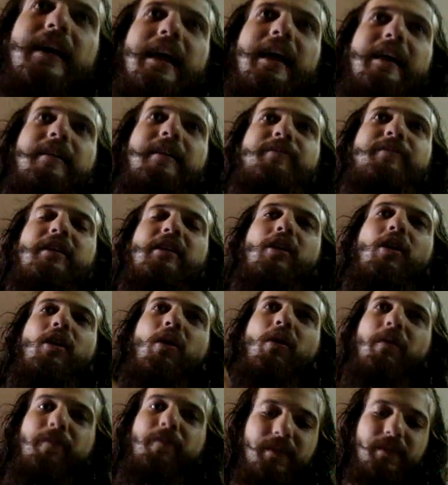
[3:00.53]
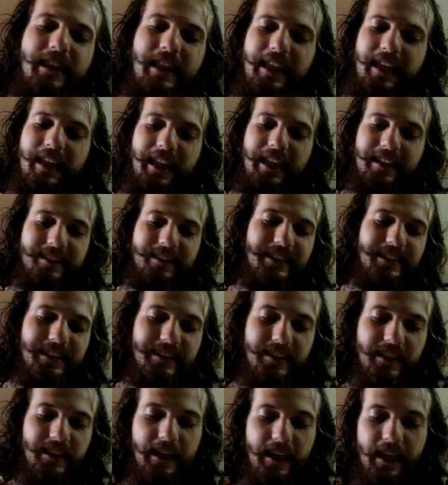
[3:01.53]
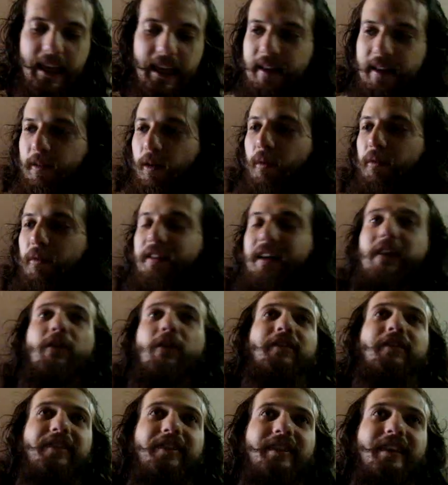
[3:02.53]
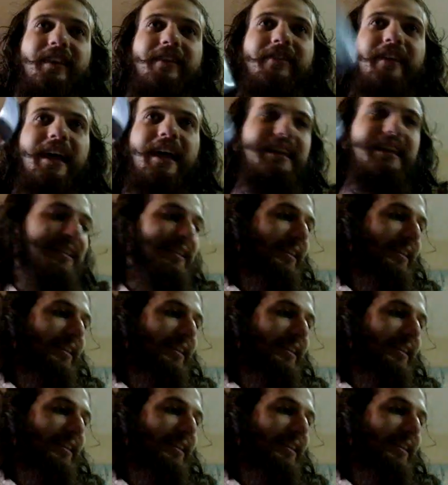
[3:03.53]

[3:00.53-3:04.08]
as these. Obviously not as stiff as